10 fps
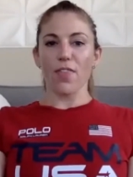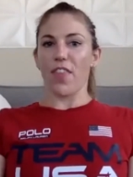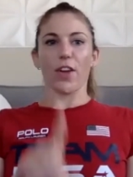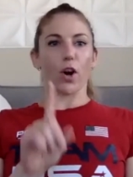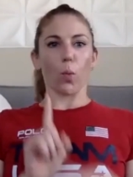
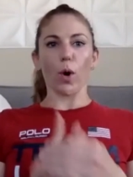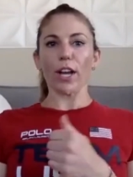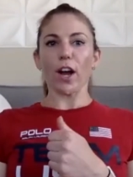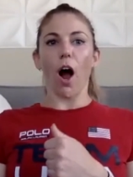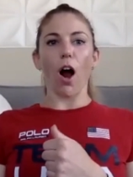they're
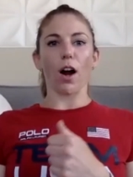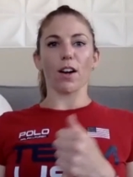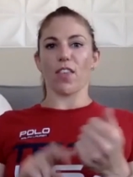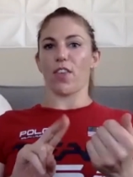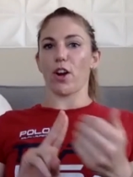working
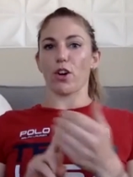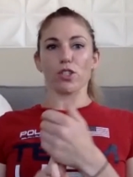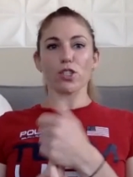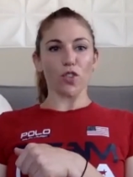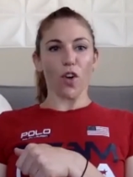hard, that they are
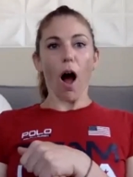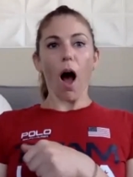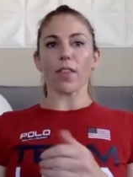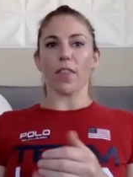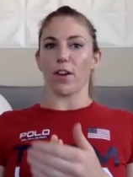
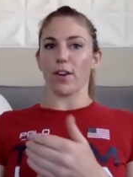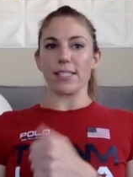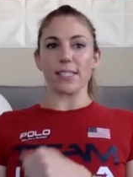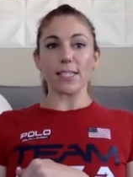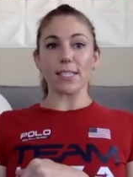strong, that they're
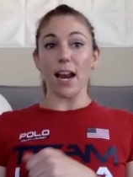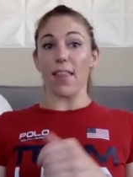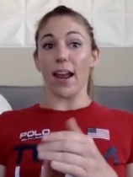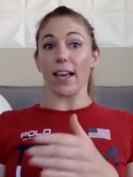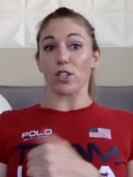consistent, and
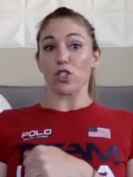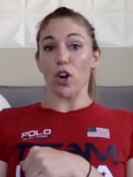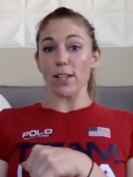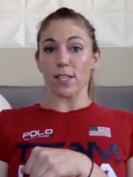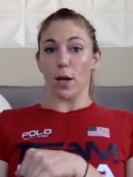that I can
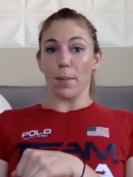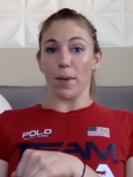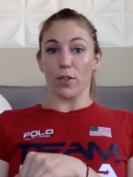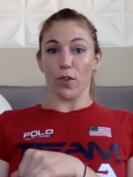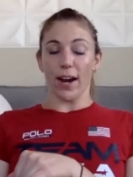trust them in
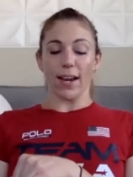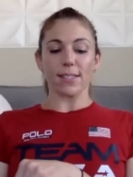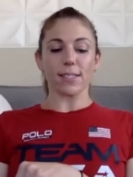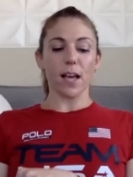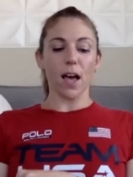the
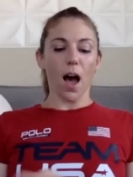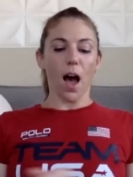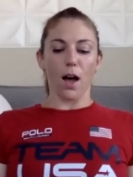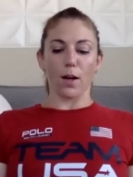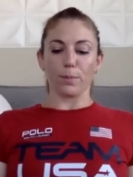race.
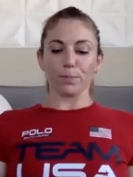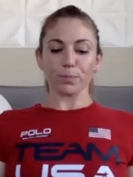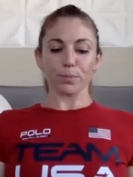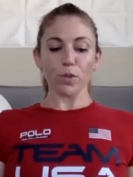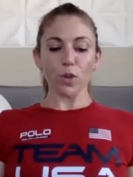
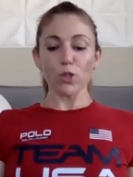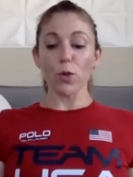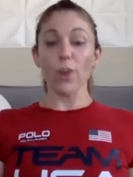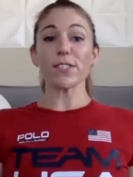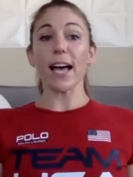So
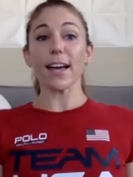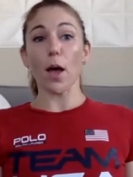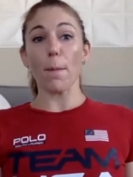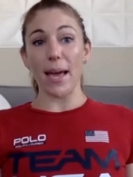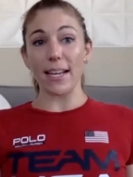I've said
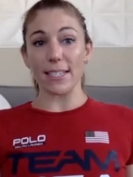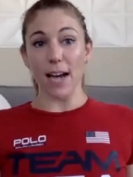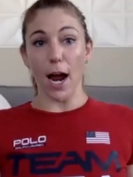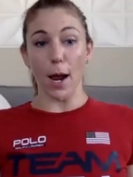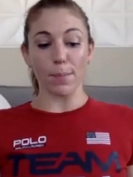many
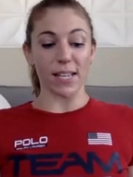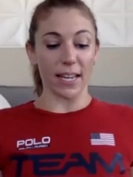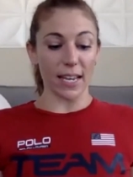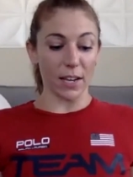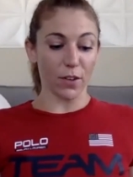times that
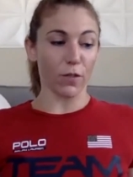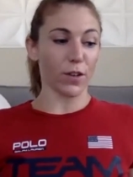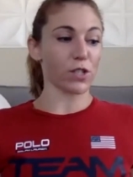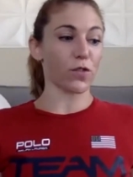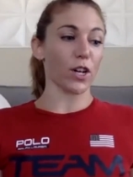even if
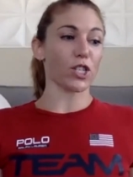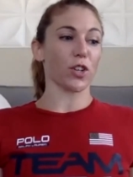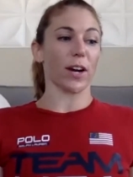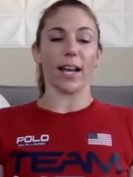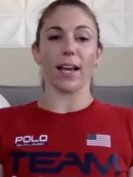it's
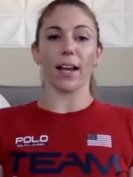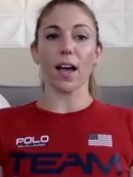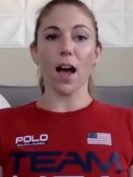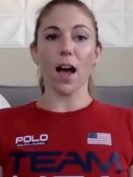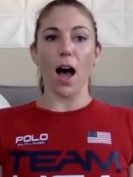frustrating,
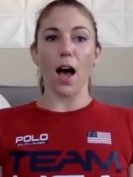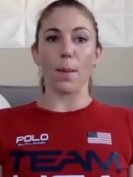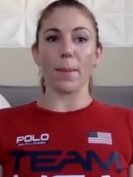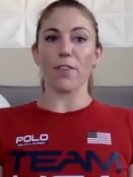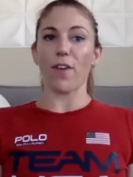
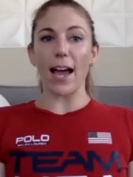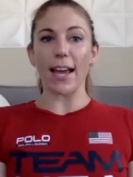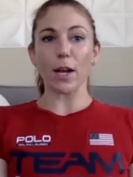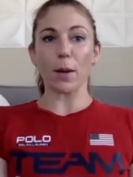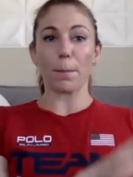if I
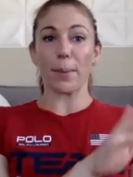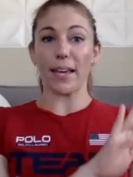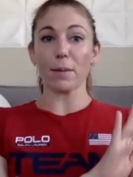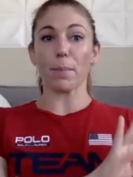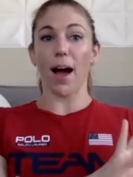get
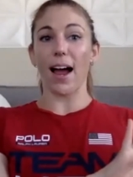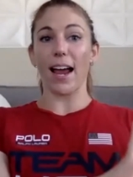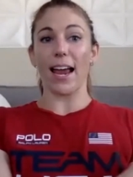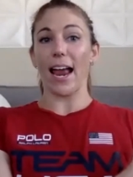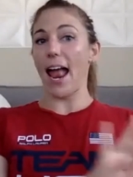beat
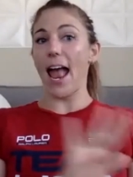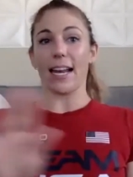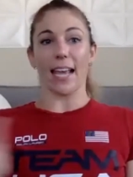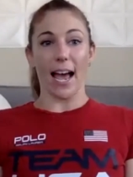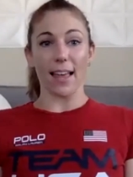by
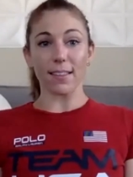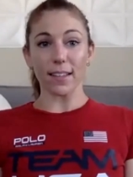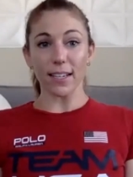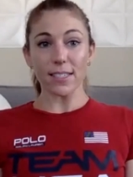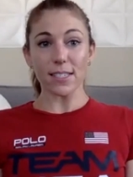any
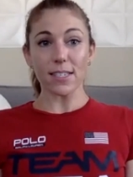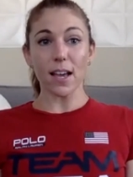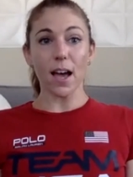athletes,